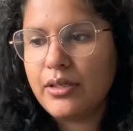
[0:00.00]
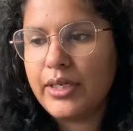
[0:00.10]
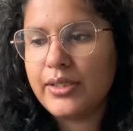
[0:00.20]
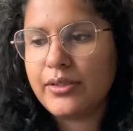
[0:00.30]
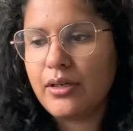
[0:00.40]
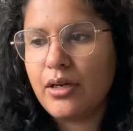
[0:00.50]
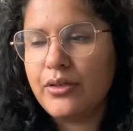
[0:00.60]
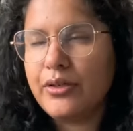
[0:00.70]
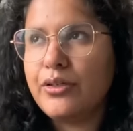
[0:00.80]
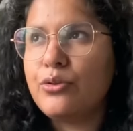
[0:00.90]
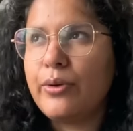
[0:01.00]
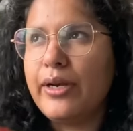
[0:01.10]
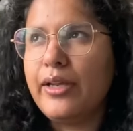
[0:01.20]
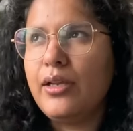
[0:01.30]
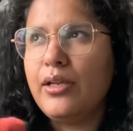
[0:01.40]
It's
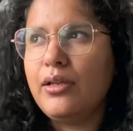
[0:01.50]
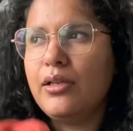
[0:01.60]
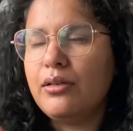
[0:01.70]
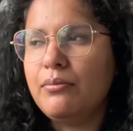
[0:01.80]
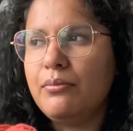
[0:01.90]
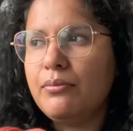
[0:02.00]
120,